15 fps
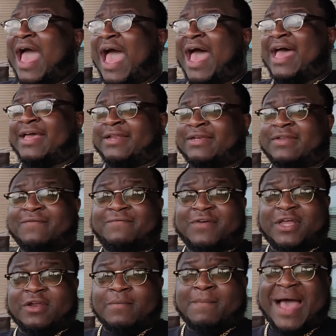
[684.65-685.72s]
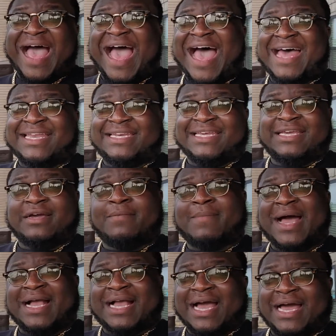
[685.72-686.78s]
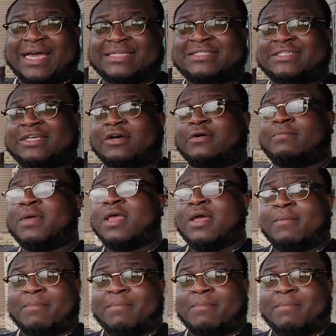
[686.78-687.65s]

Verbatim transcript: I develop my idea, my concept,